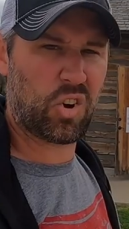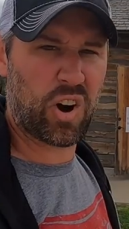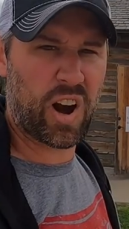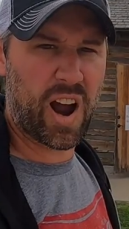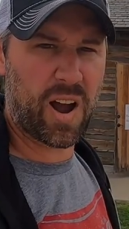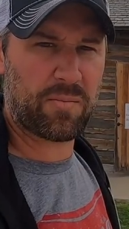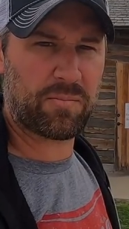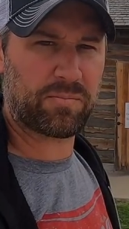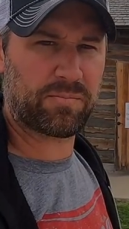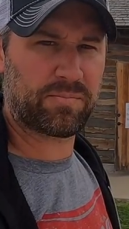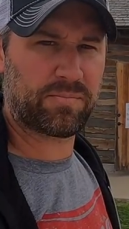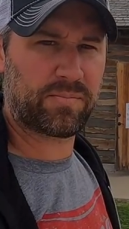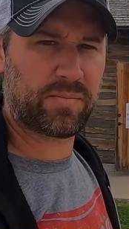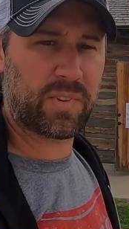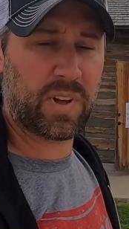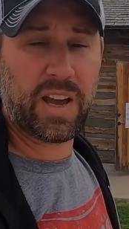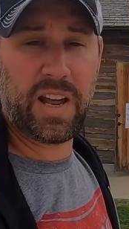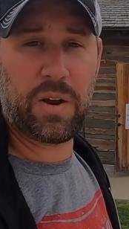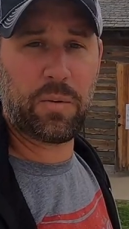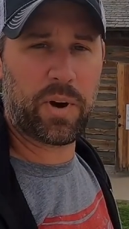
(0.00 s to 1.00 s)
crap.
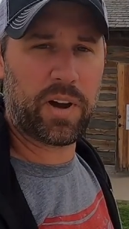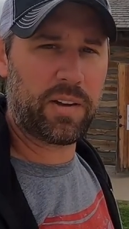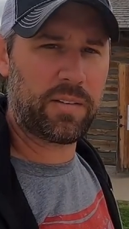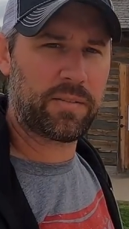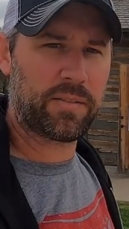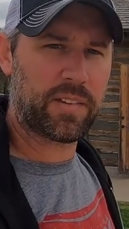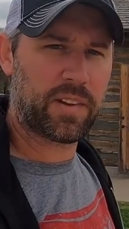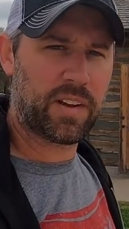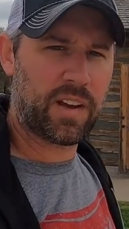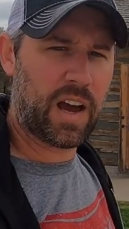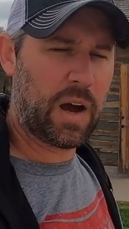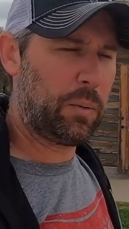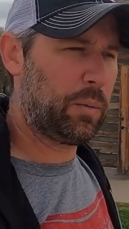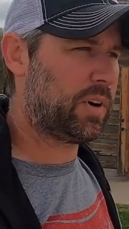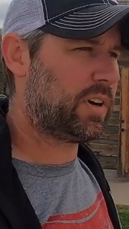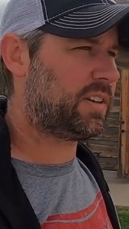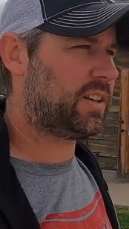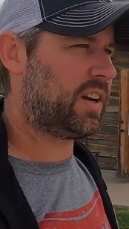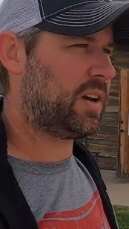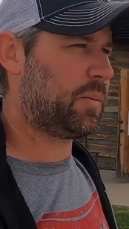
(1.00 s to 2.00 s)
Anyway, I
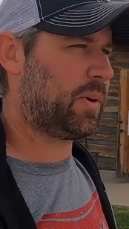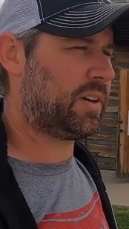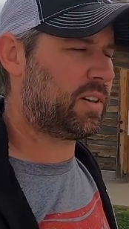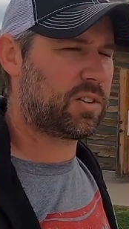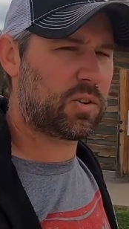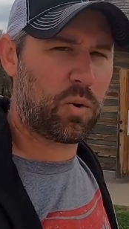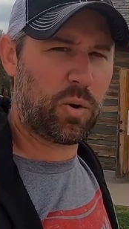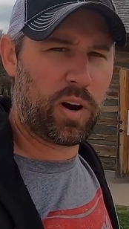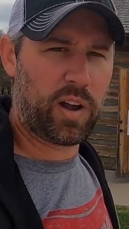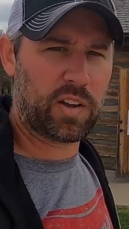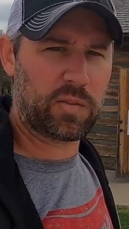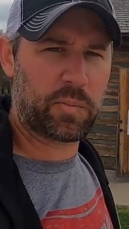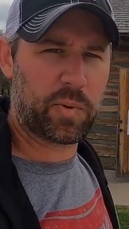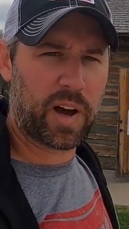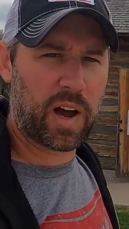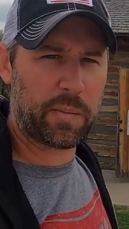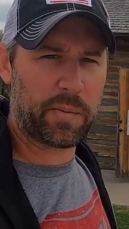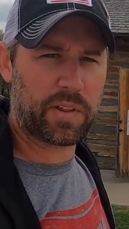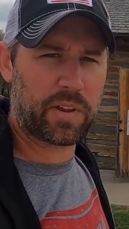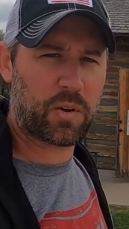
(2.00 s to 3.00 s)
wanted to tell you about this courthouse
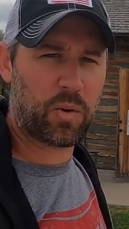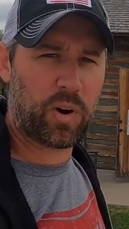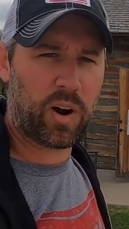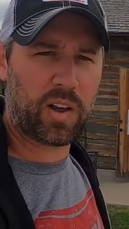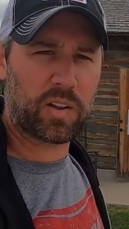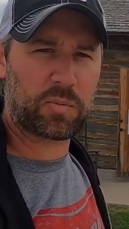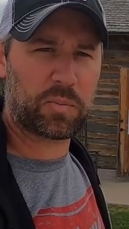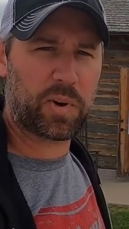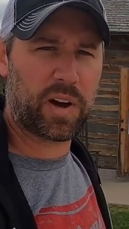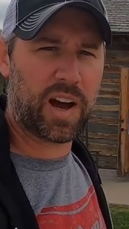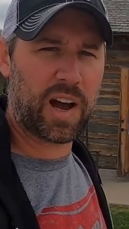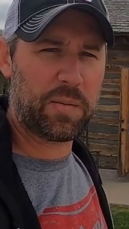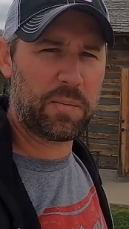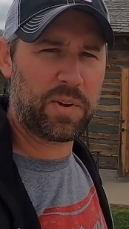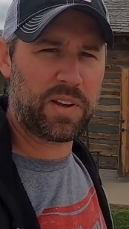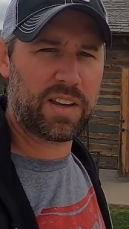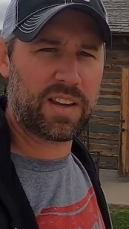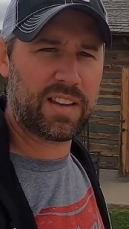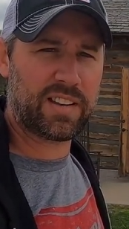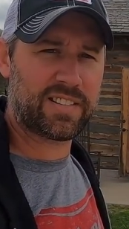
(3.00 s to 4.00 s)
behind me. The courthouse behind
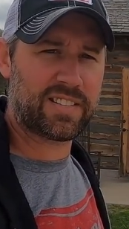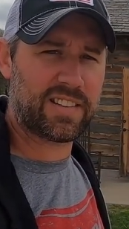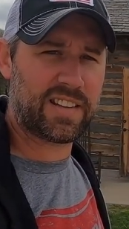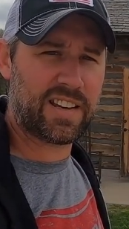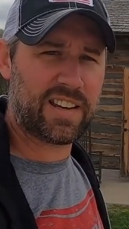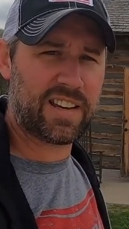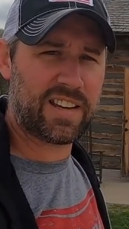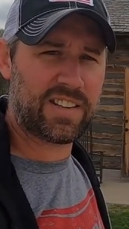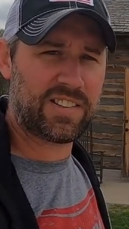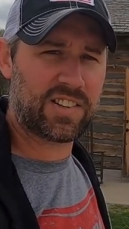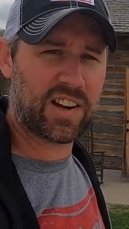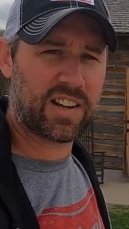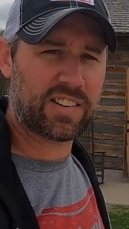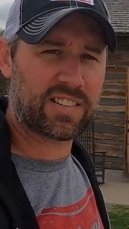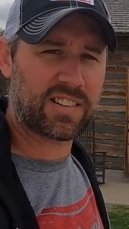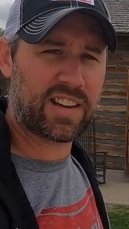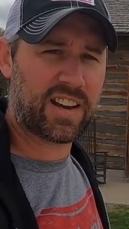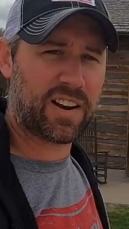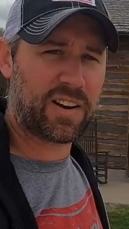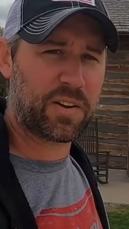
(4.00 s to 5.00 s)
me is the
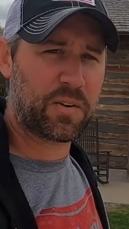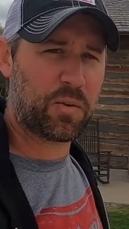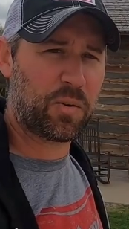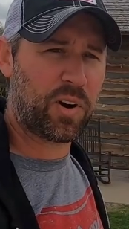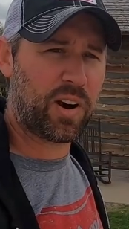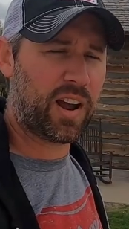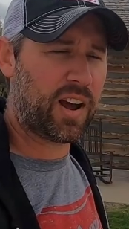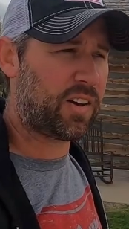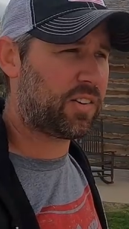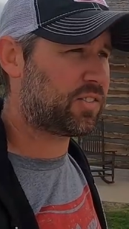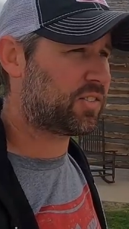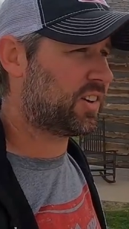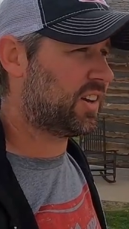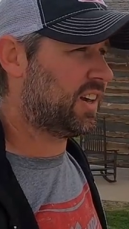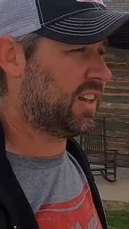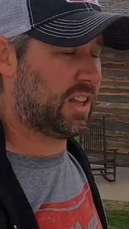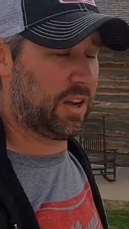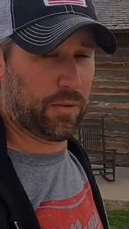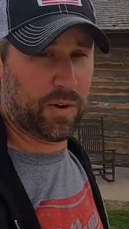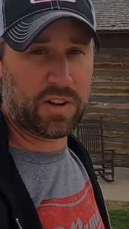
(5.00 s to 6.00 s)
Johnson County Courthouse,
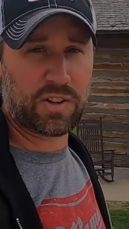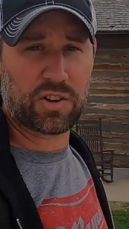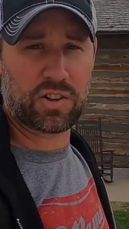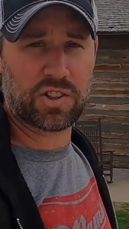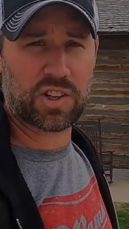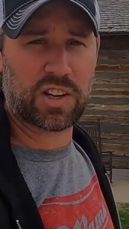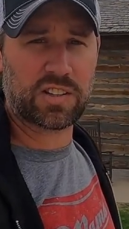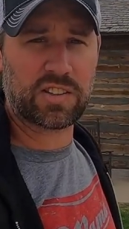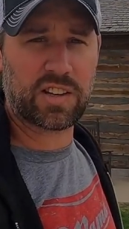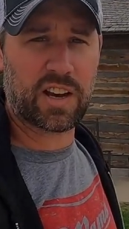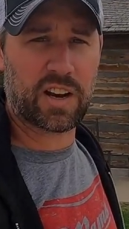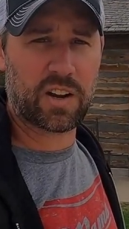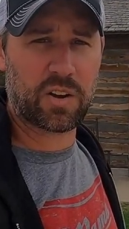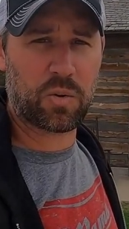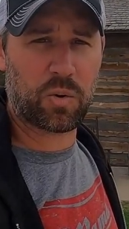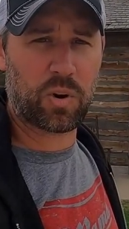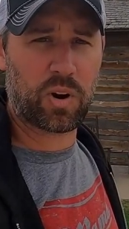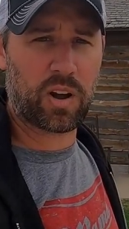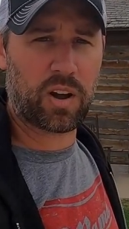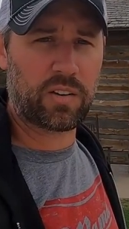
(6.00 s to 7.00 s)
the original Johnson County
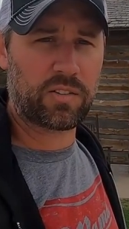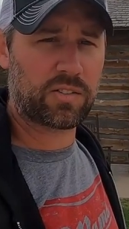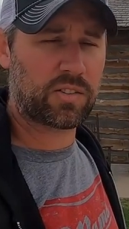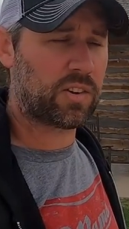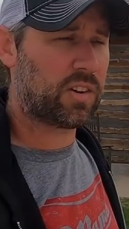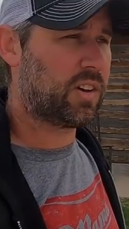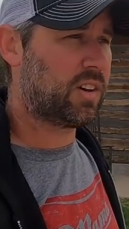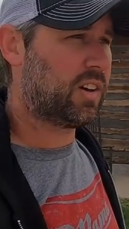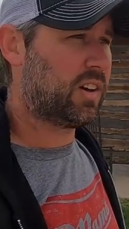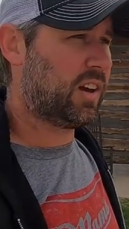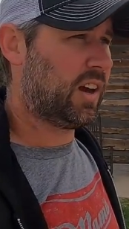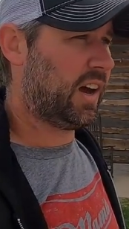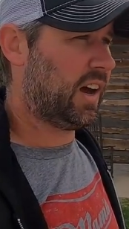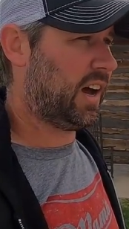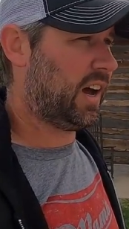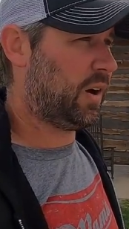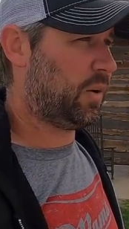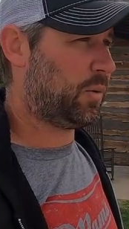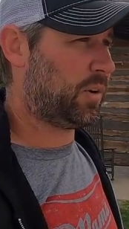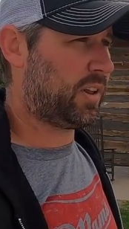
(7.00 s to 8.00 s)
Courthouse.
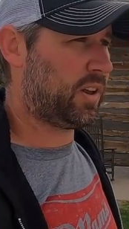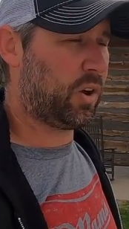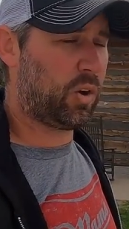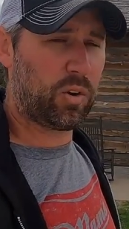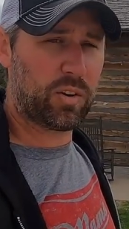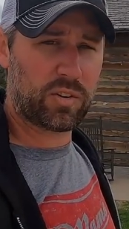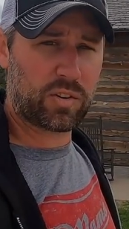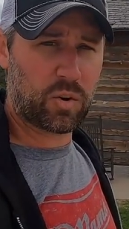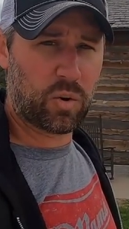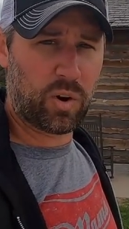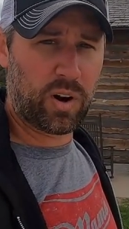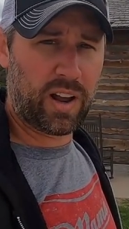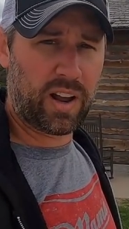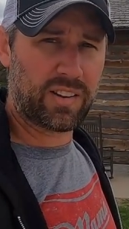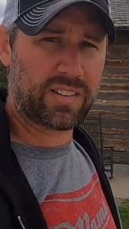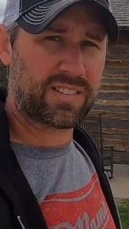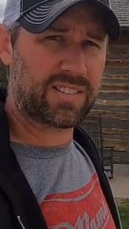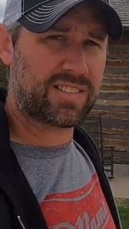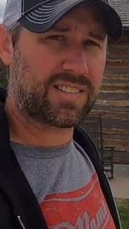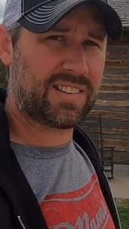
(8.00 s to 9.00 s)
Uh, one of the oldest
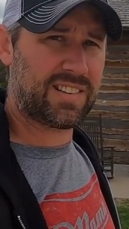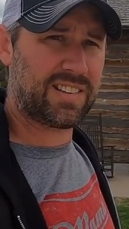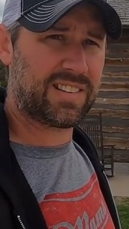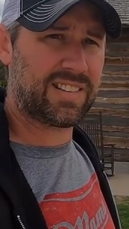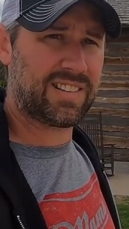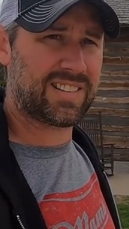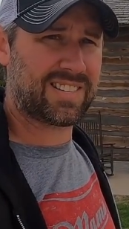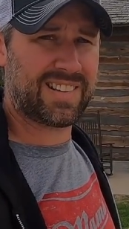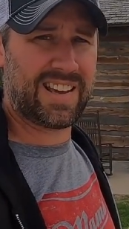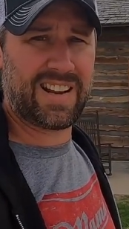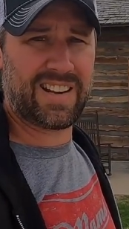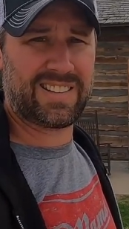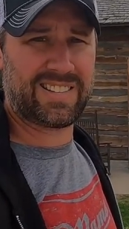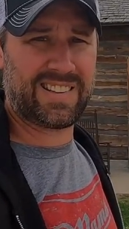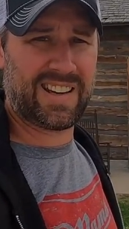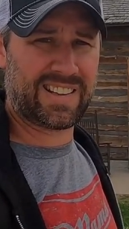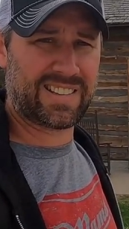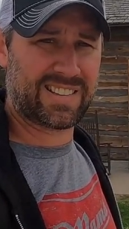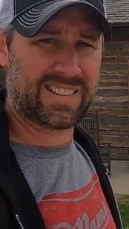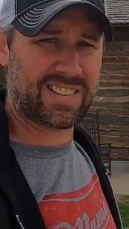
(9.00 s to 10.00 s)
courthouses in the state of
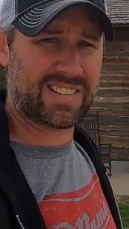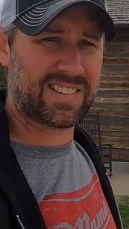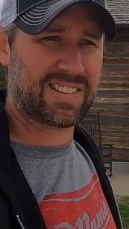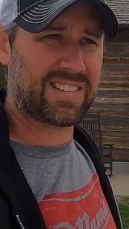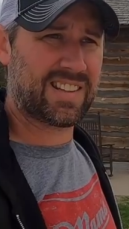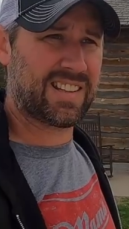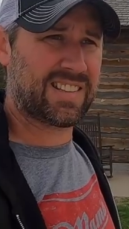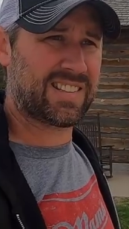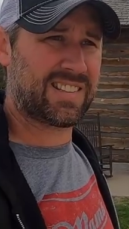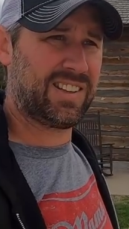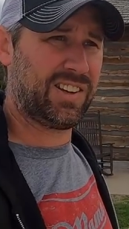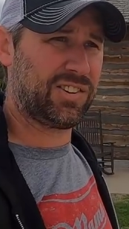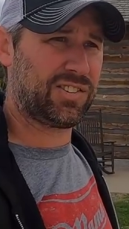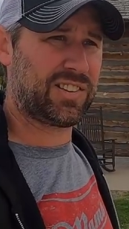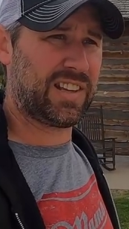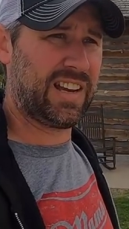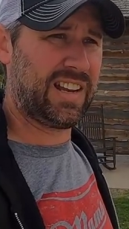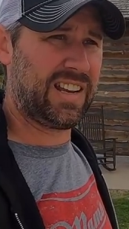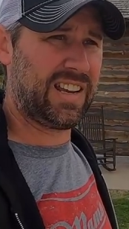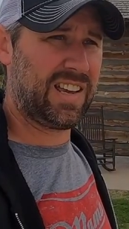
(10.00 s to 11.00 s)
Texas that's still
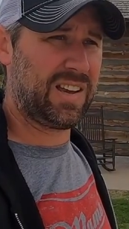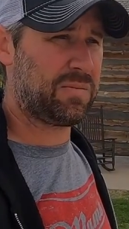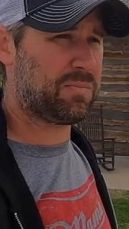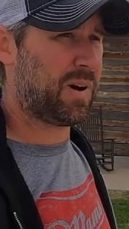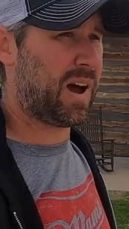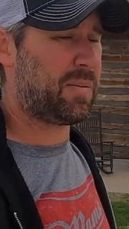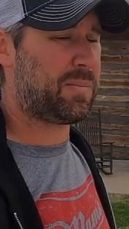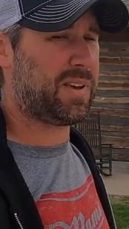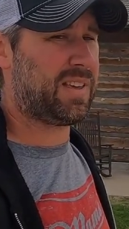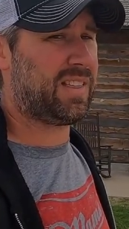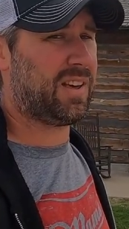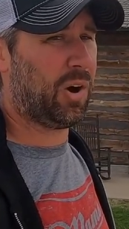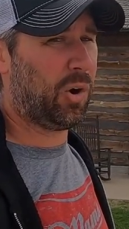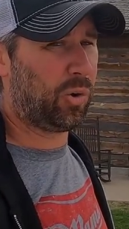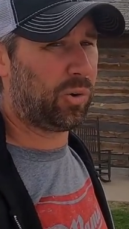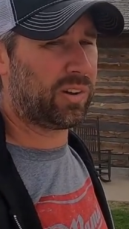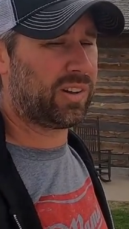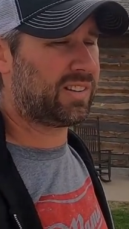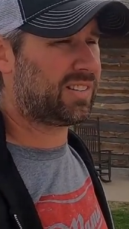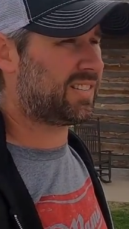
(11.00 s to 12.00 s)
standing. Might be the
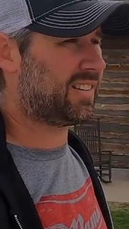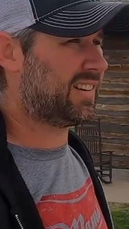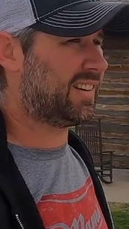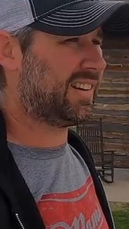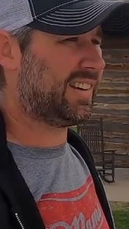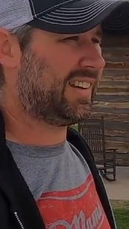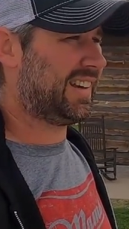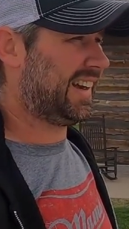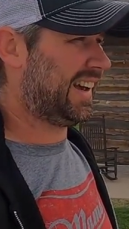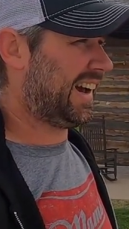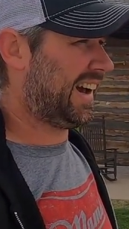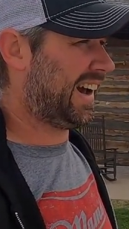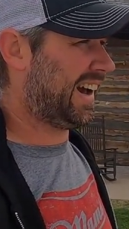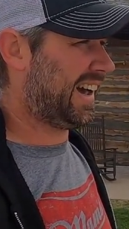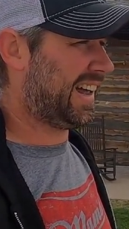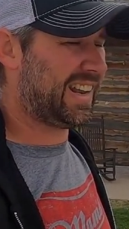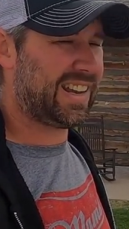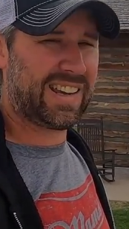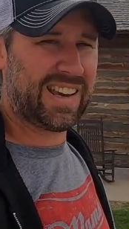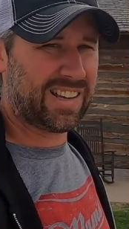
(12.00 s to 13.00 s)
oldest.
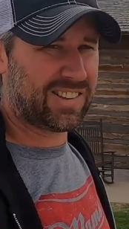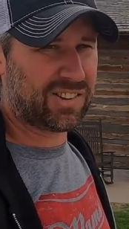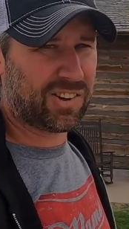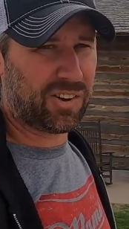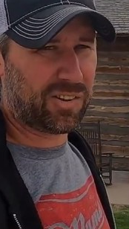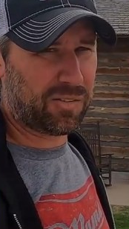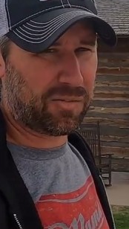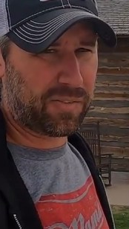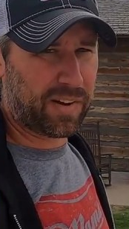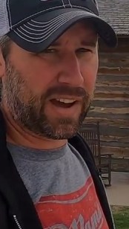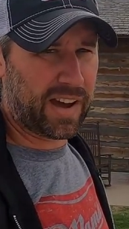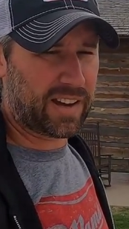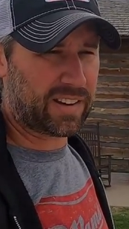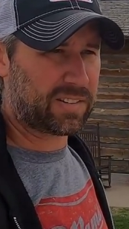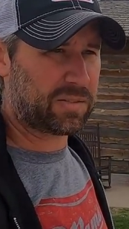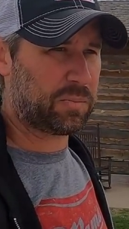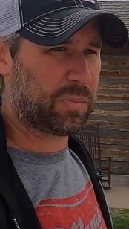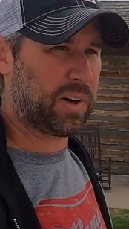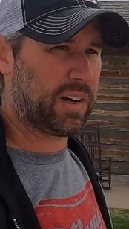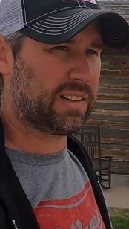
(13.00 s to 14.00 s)
I didn't catch all the
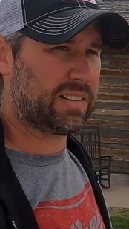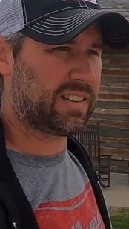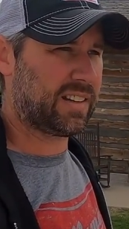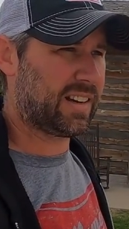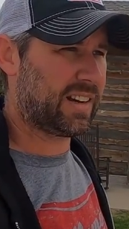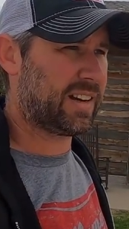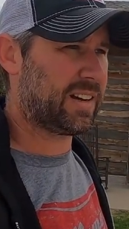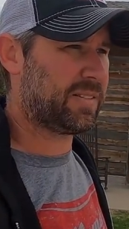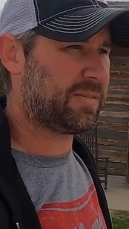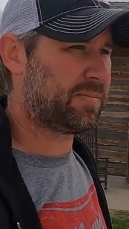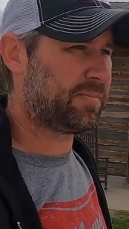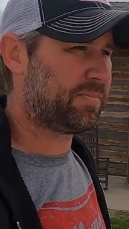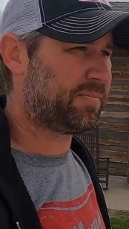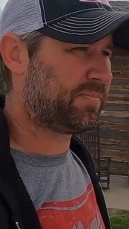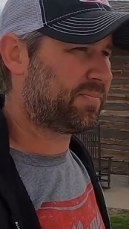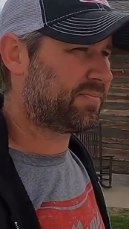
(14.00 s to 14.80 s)
facts, but uh,